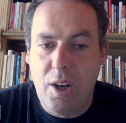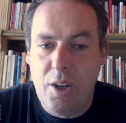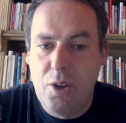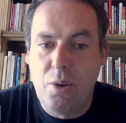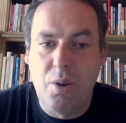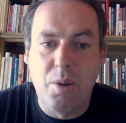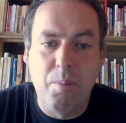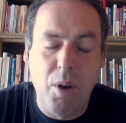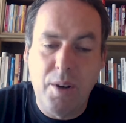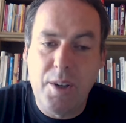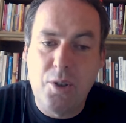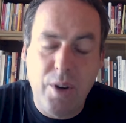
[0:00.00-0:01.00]
You could
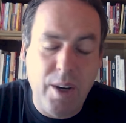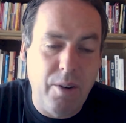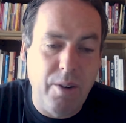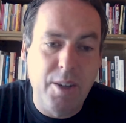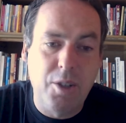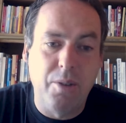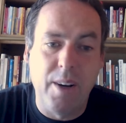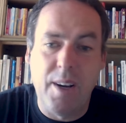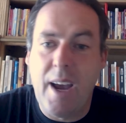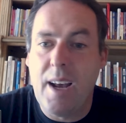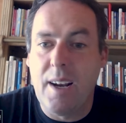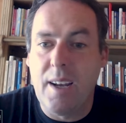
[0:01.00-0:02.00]
pull the trigger as you're
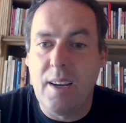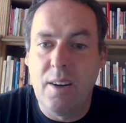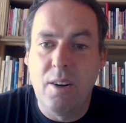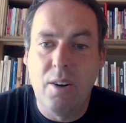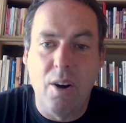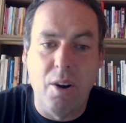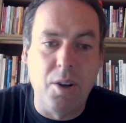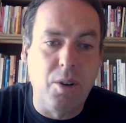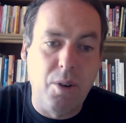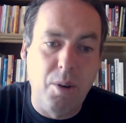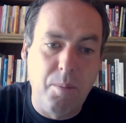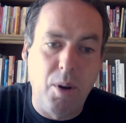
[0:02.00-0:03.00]
inhaling or you
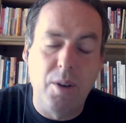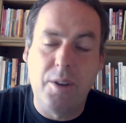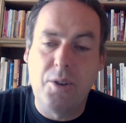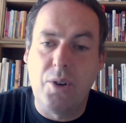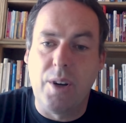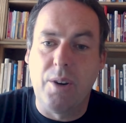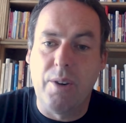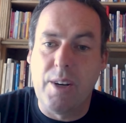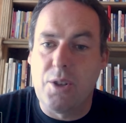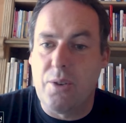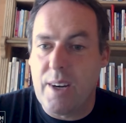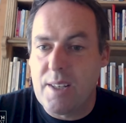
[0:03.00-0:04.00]
could pull the trigger as
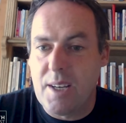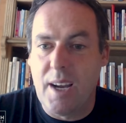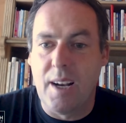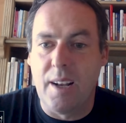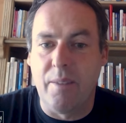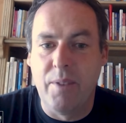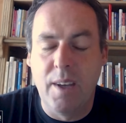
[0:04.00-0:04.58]
you're exhaling.